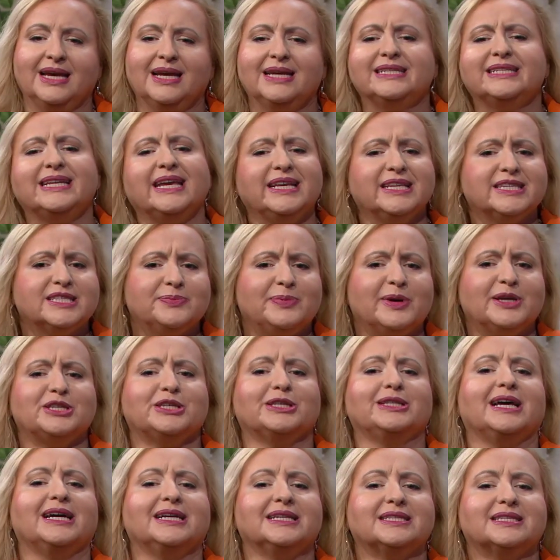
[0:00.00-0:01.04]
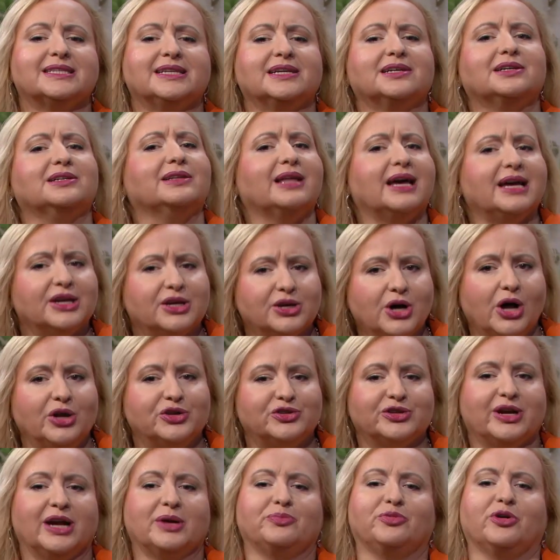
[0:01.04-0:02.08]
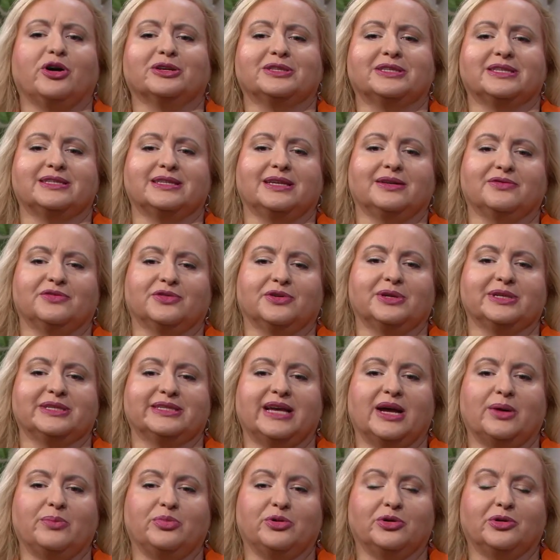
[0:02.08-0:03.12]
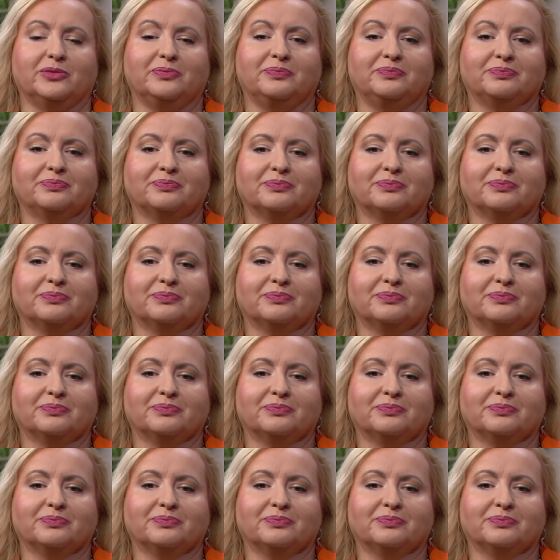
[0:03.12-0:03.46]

Take a specialized skill like contract processing, for example.